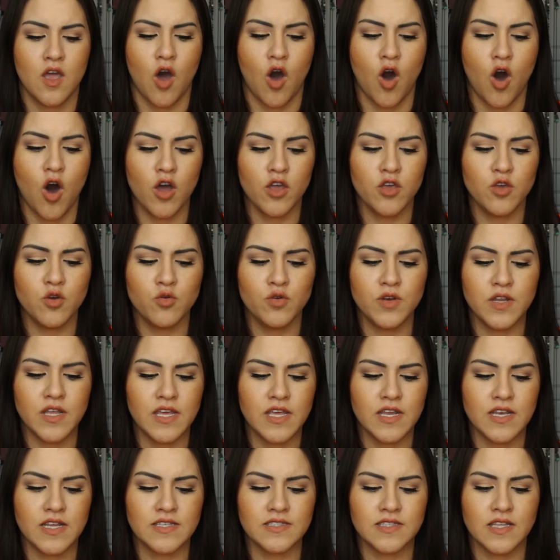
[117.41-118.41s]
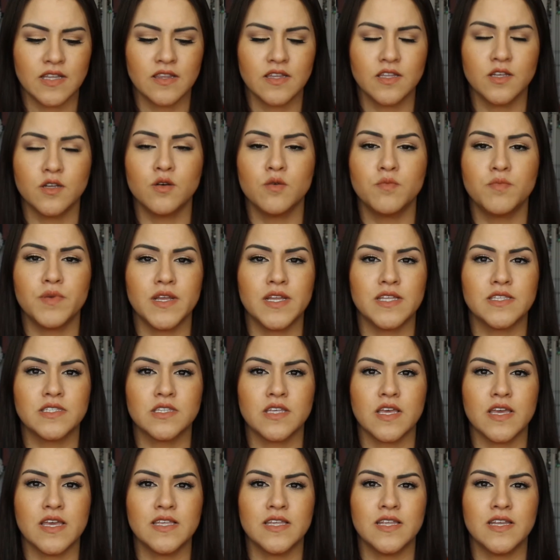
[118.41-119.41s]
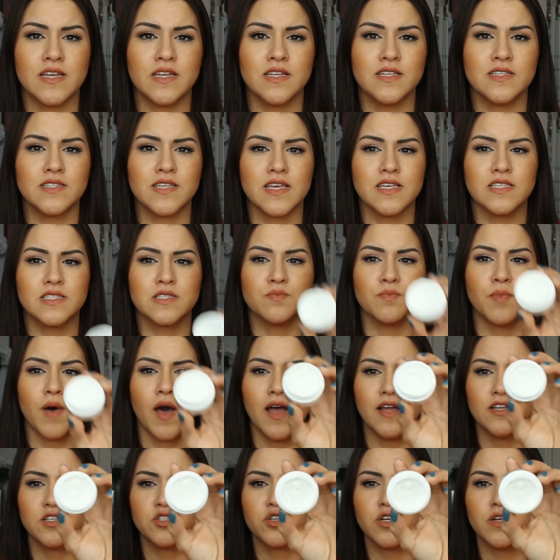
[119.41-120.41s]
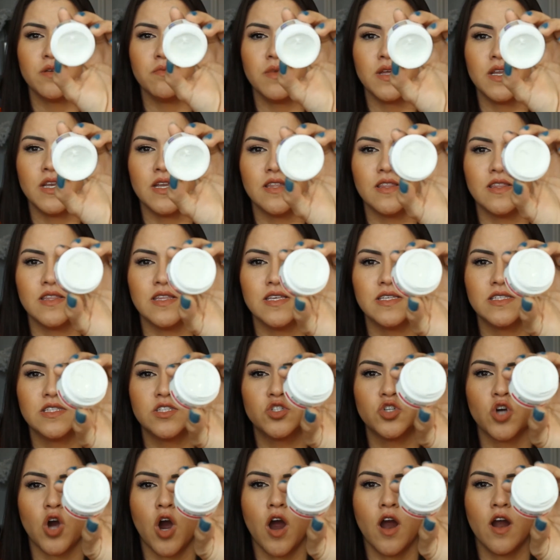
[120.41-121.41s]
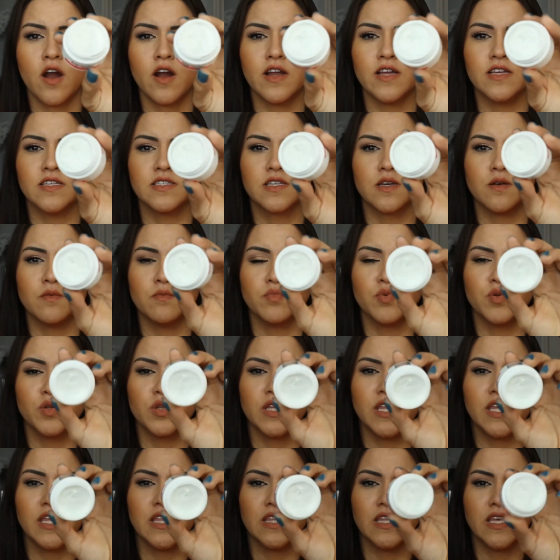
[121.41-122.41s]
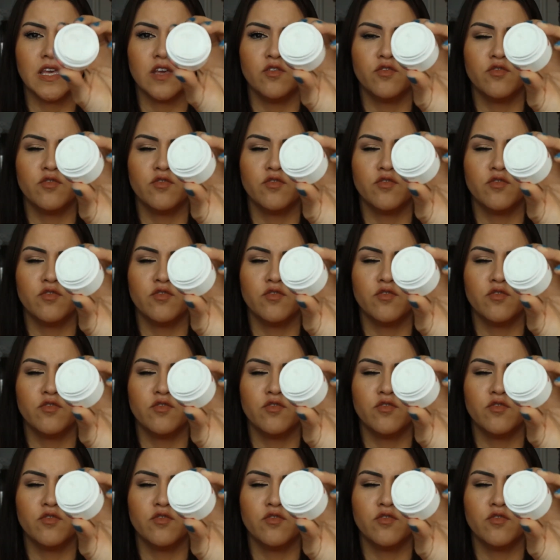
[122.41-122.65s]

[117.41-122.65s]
all you need is a little bit it's it is a spot treatment and this jar is completely